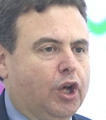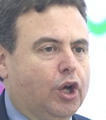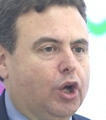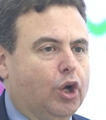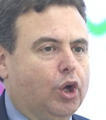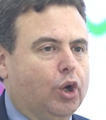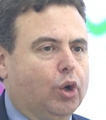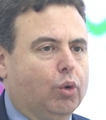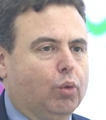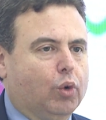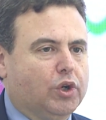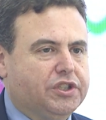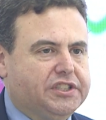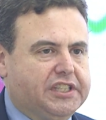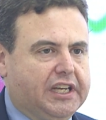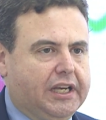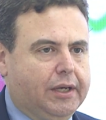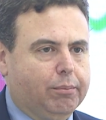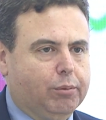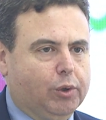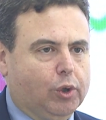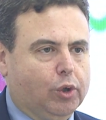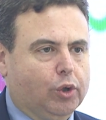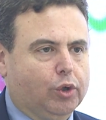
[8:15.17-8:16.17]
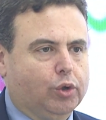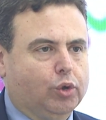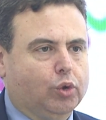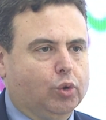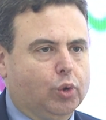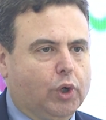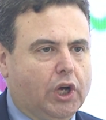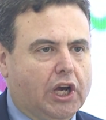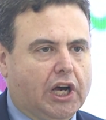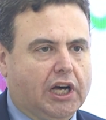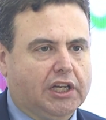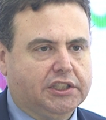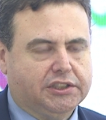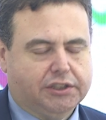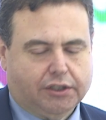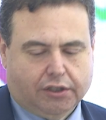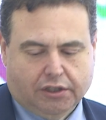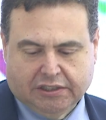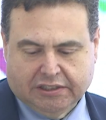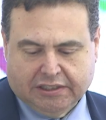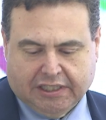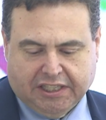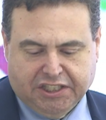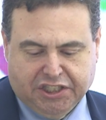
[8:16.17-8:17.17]
was able to
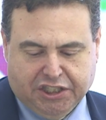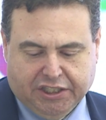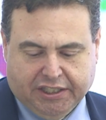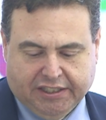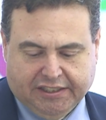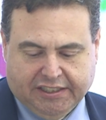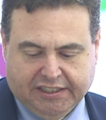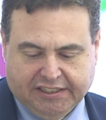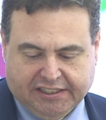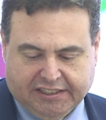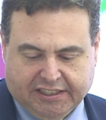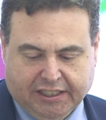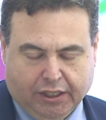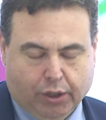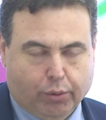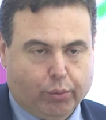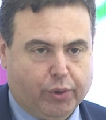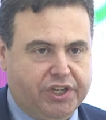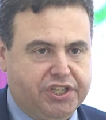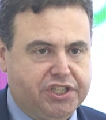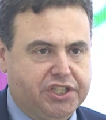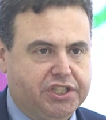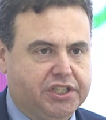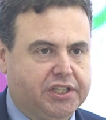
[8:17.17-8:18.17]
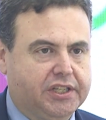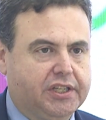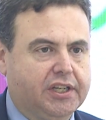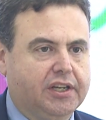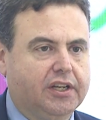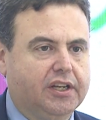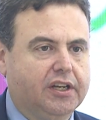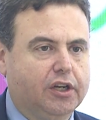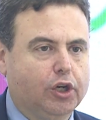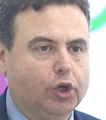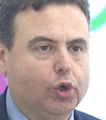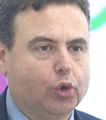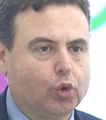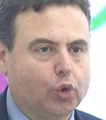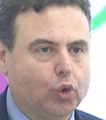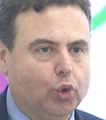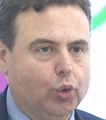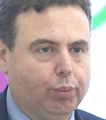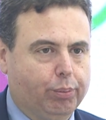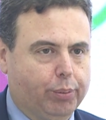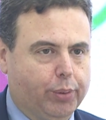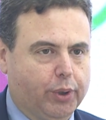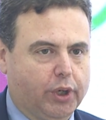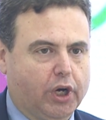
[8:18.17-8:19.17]
gather such a distinguished
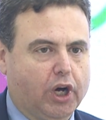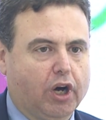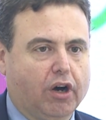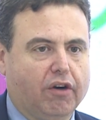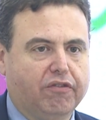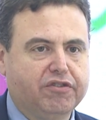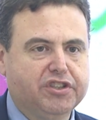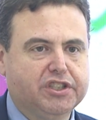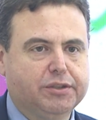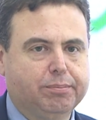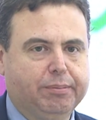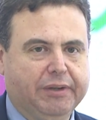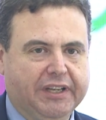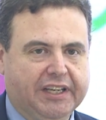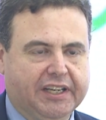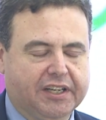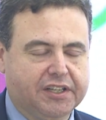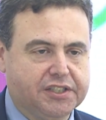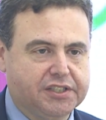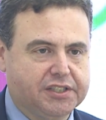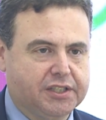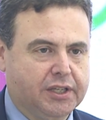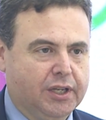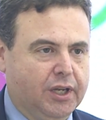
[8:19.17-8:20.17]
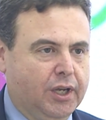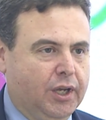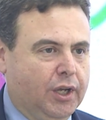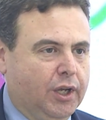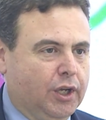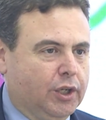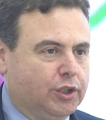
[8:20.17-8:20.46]
group of speakers.